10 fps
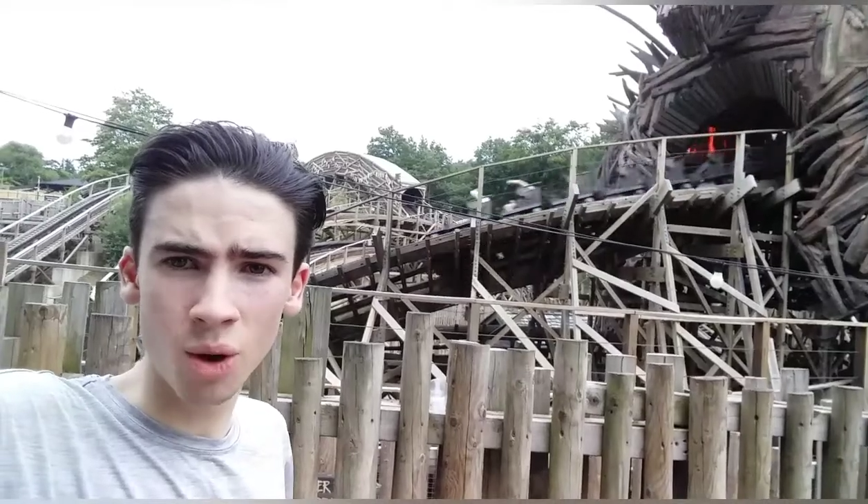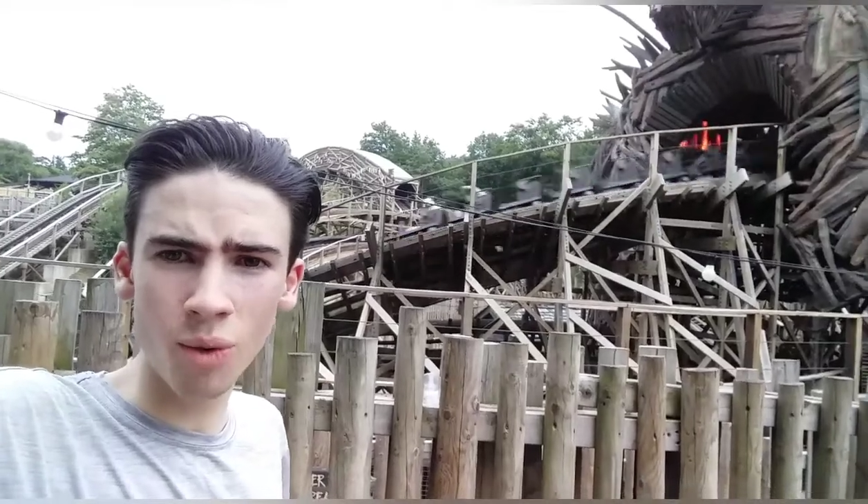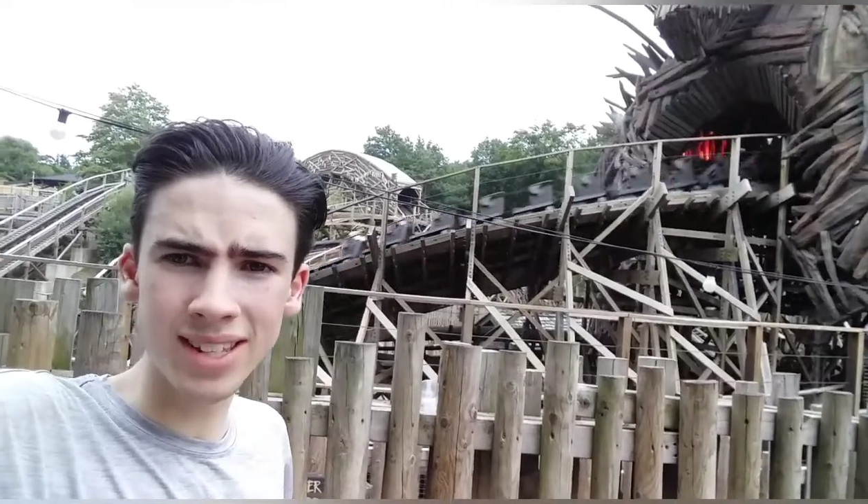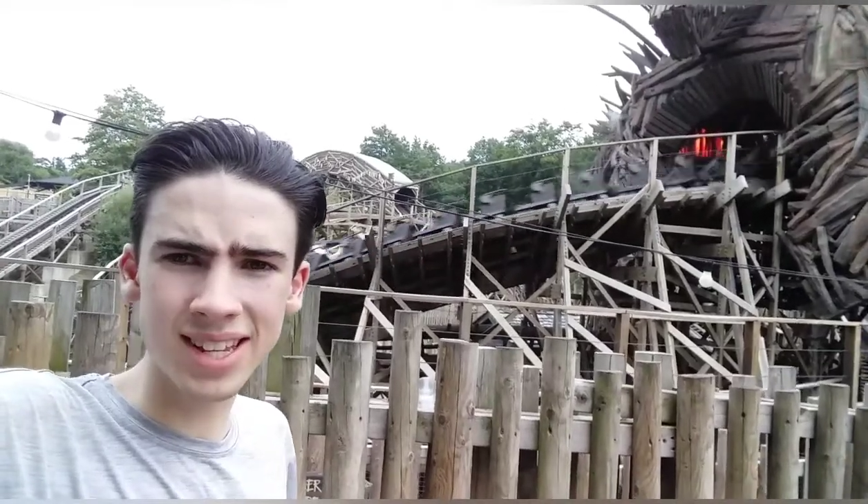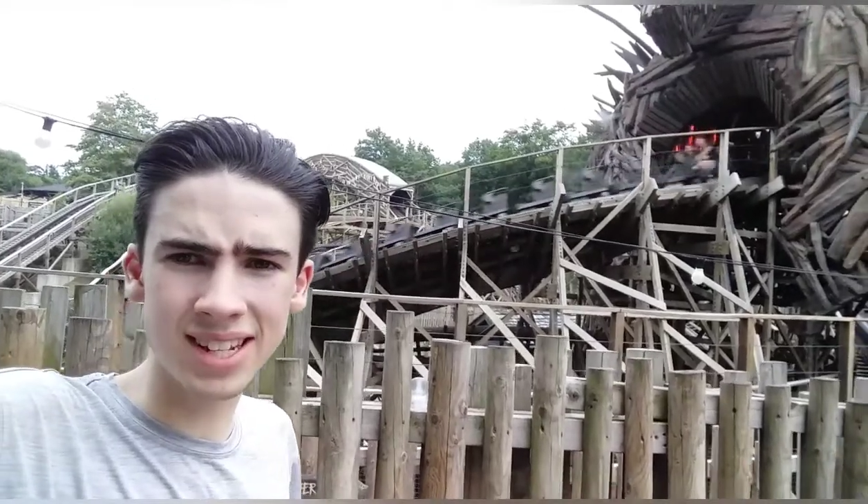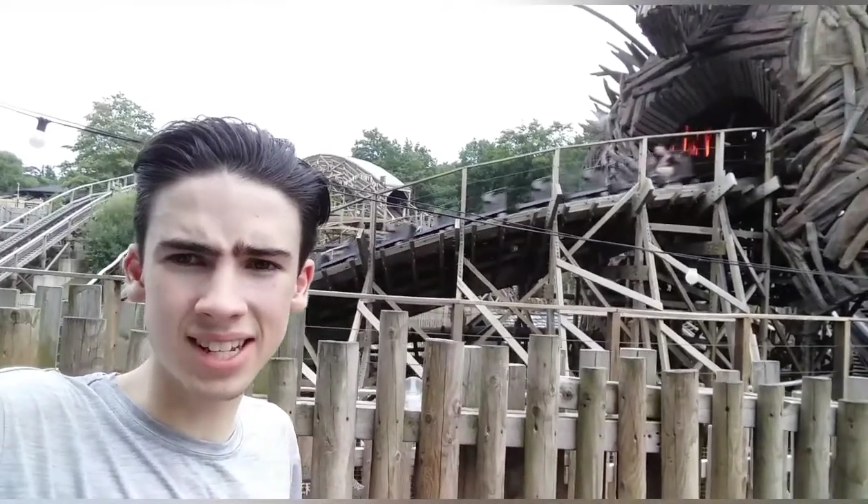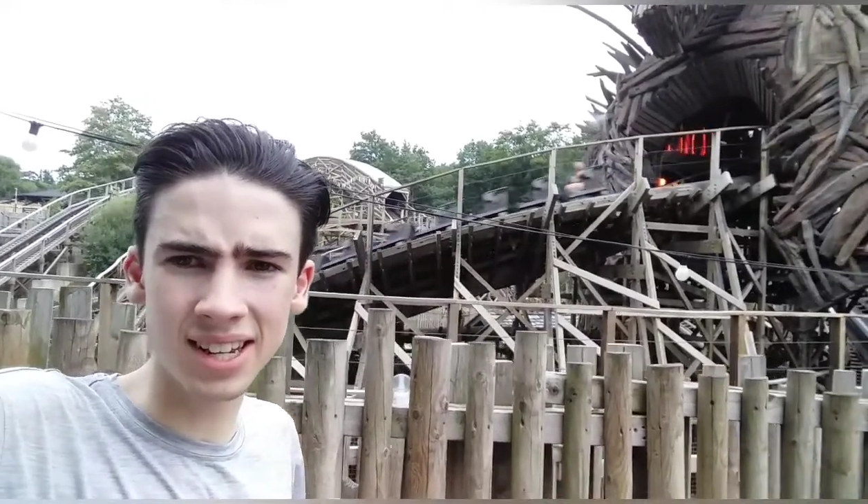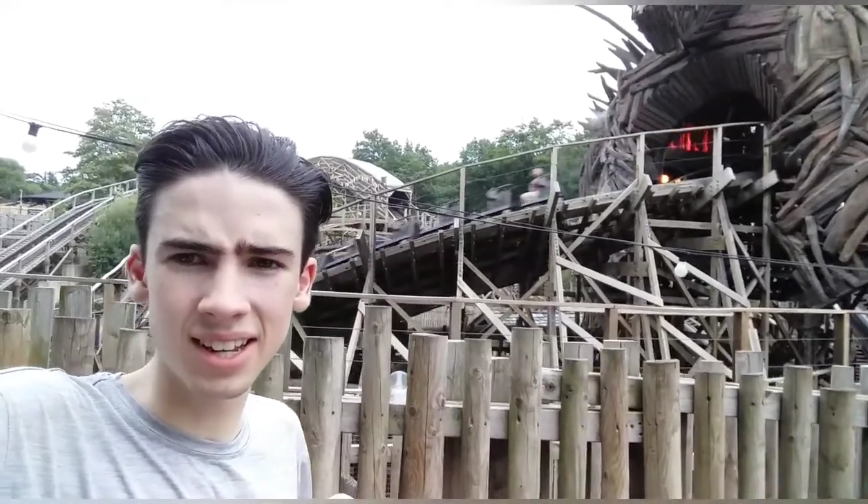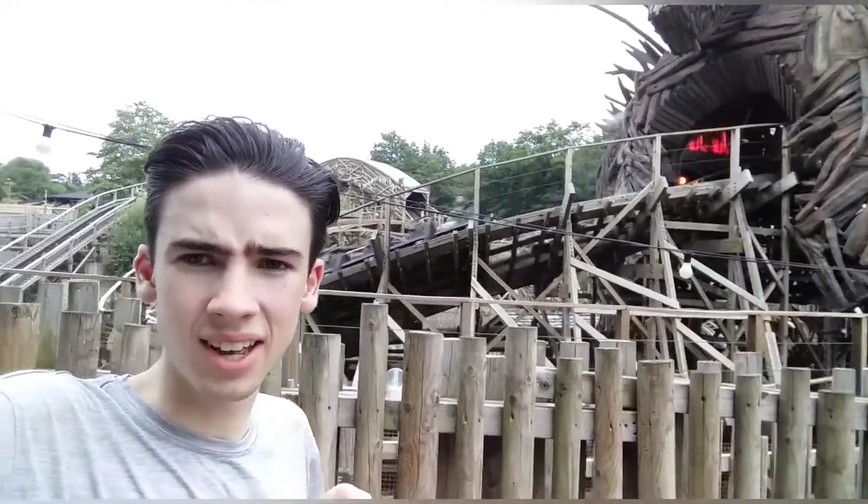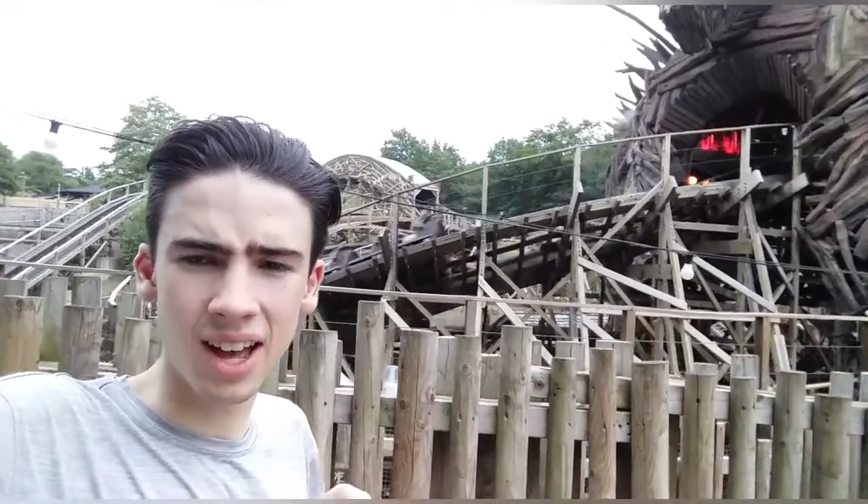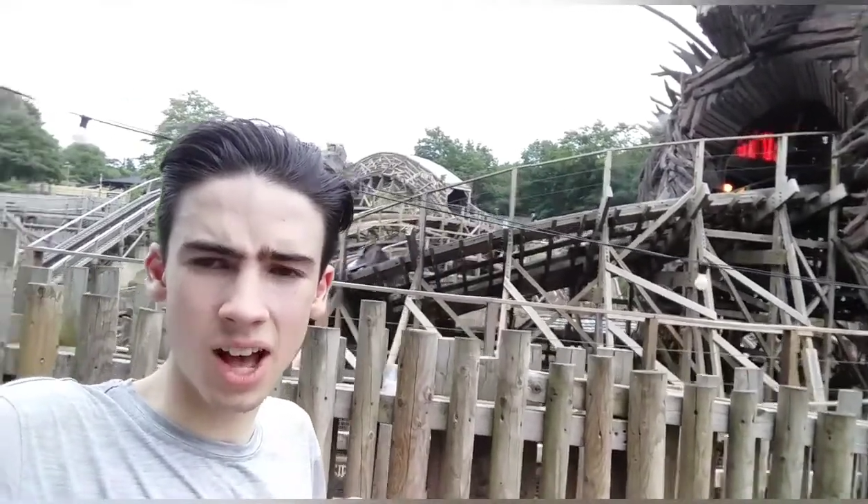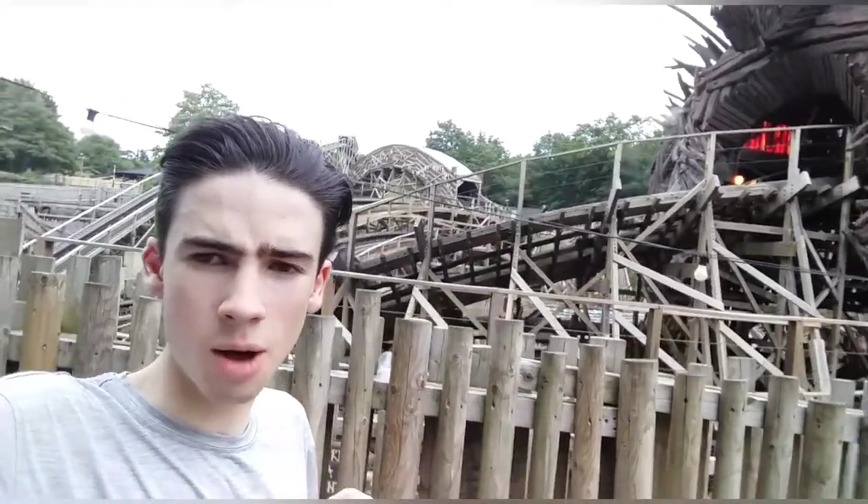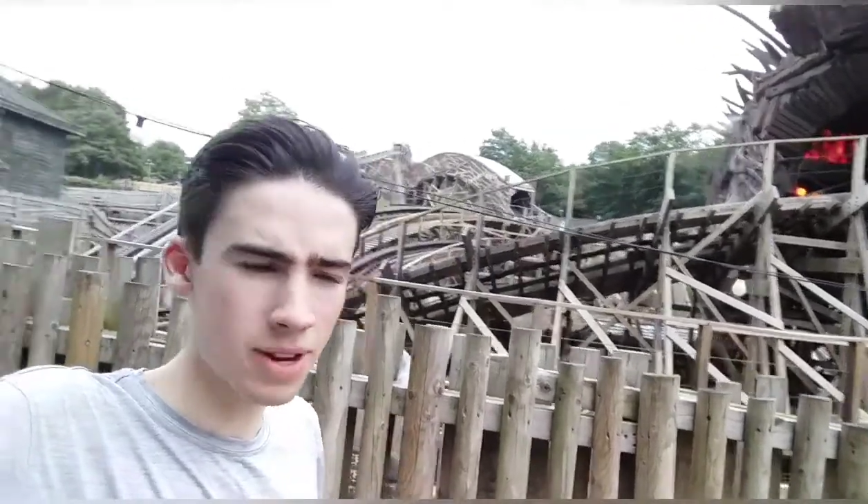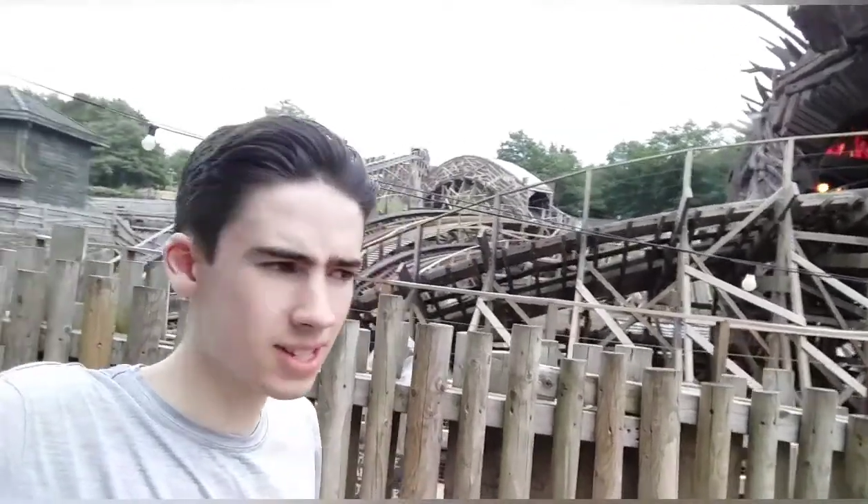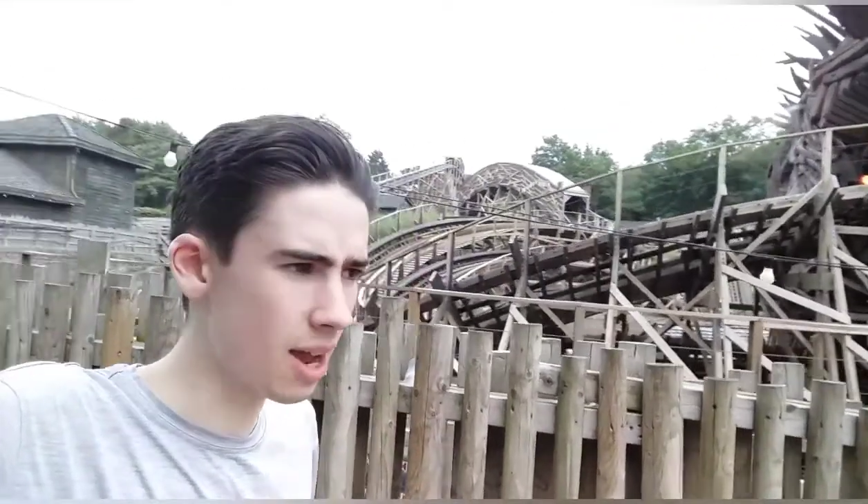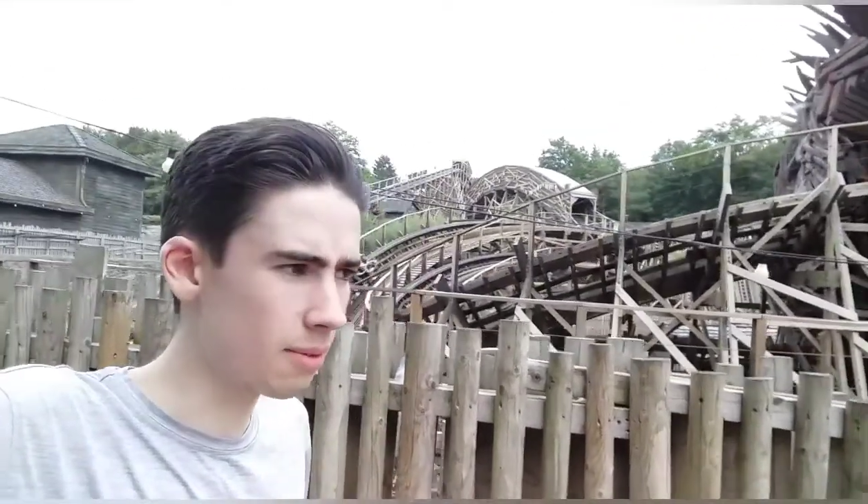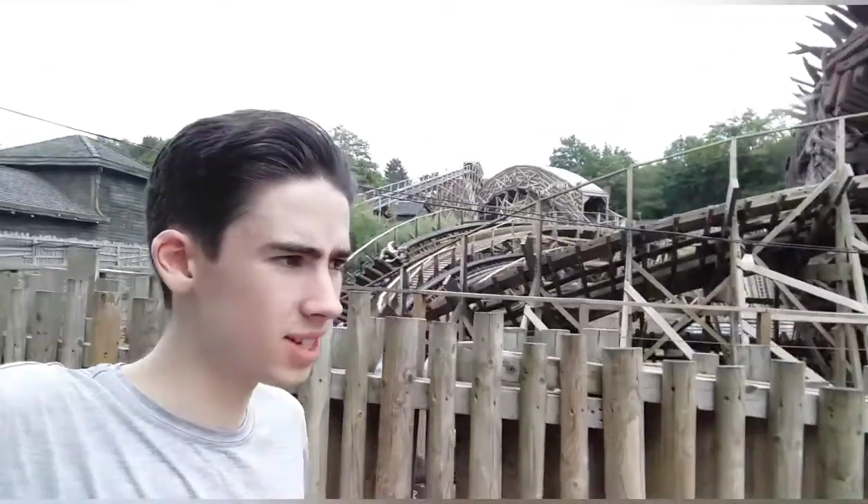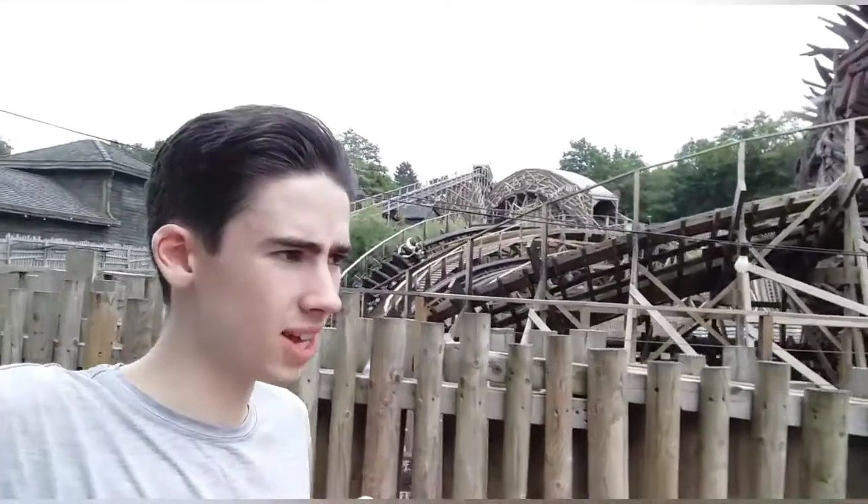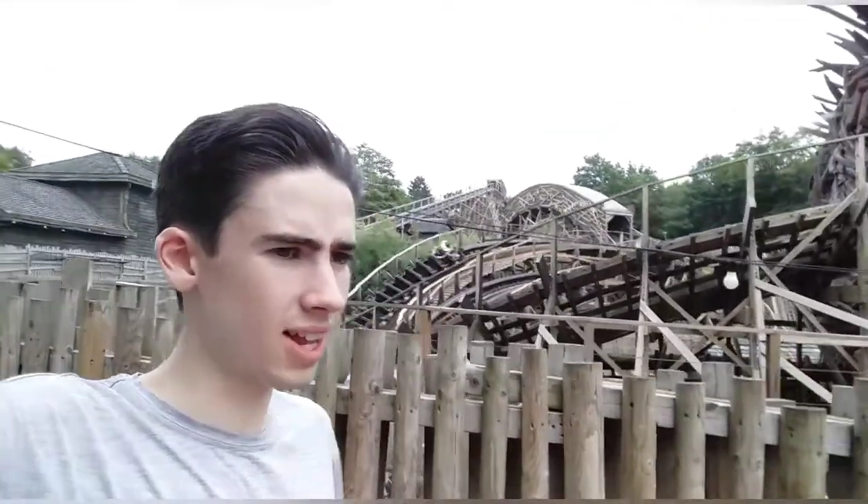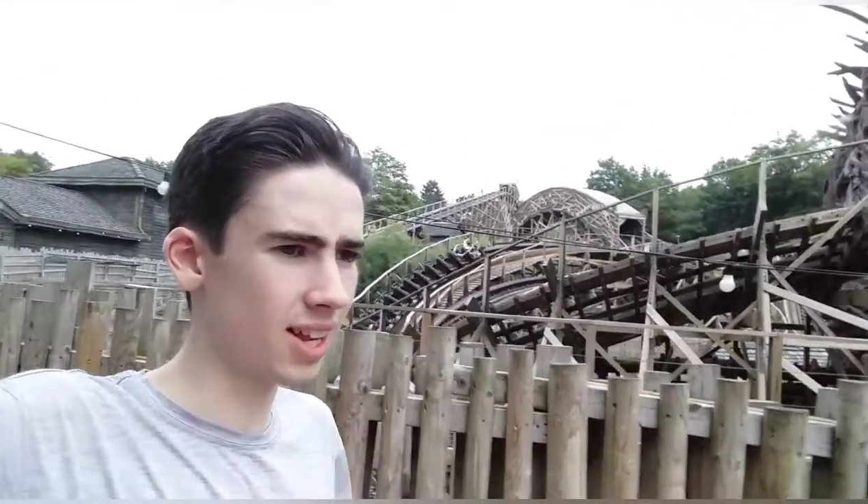Waited a bit of time,
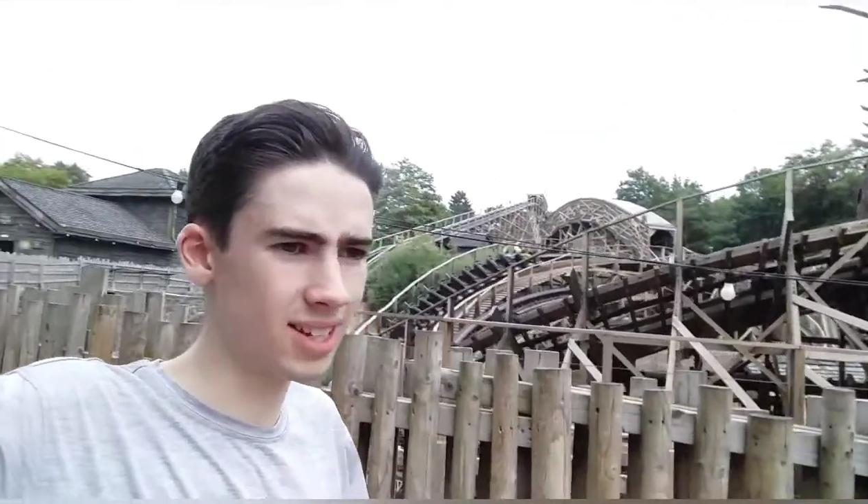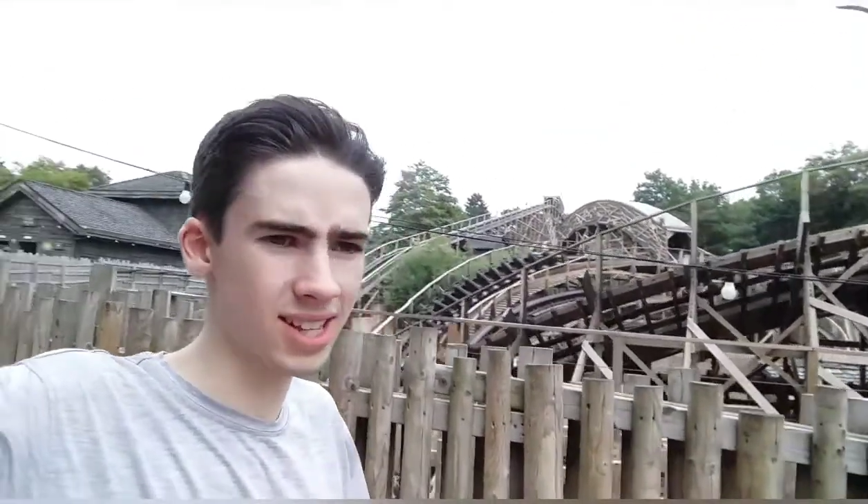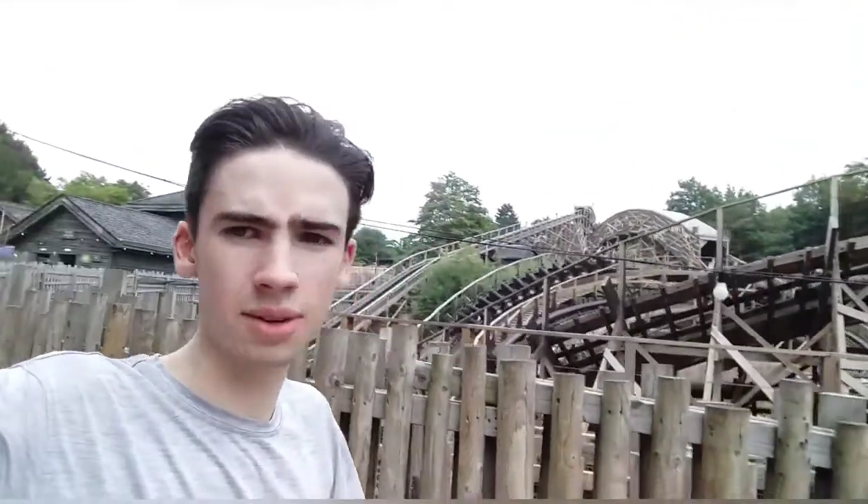because like I said,